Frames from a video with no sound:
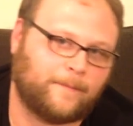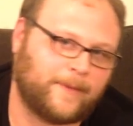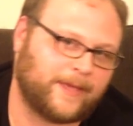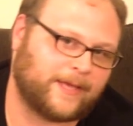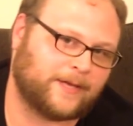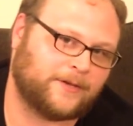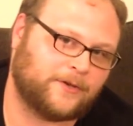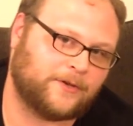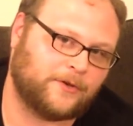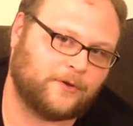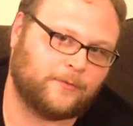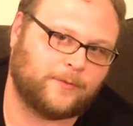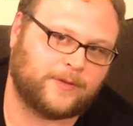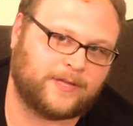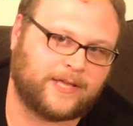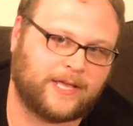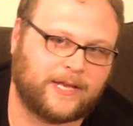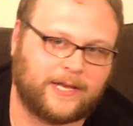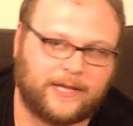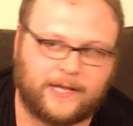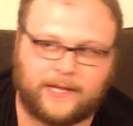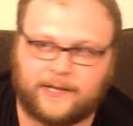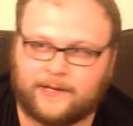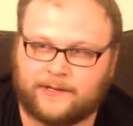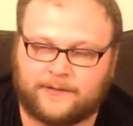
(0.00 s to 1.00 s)
make a dude with
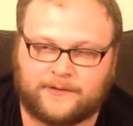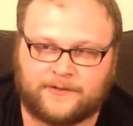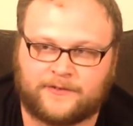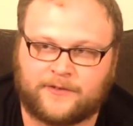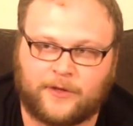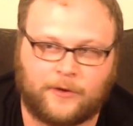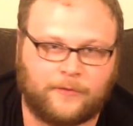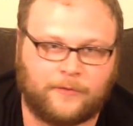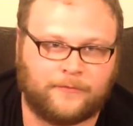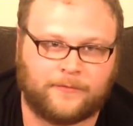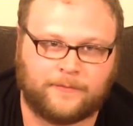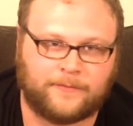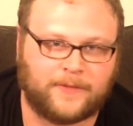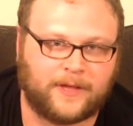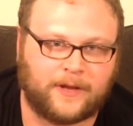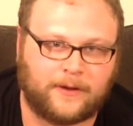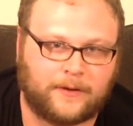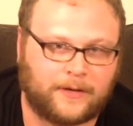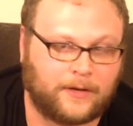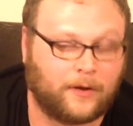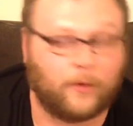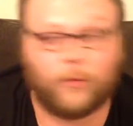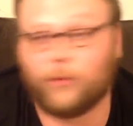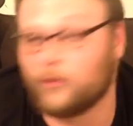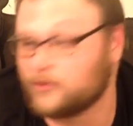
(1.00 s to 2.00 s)
Gideon, and just go from
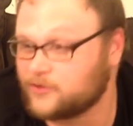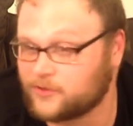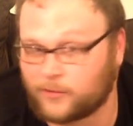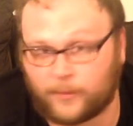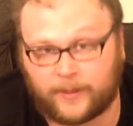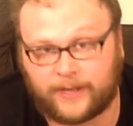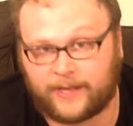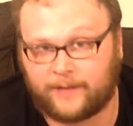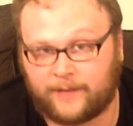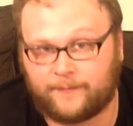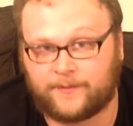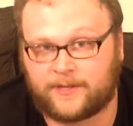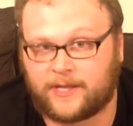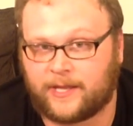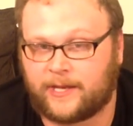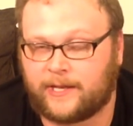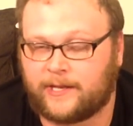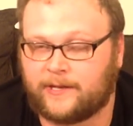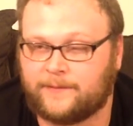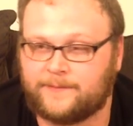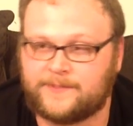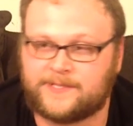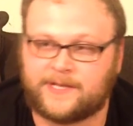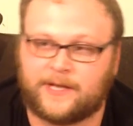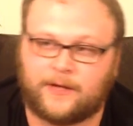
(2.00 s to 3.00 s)
there, or swing him with
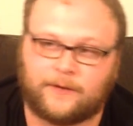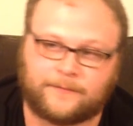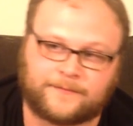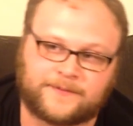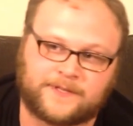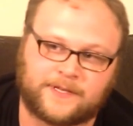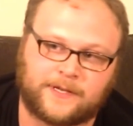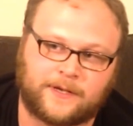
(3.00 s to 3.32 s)
Gideon himself.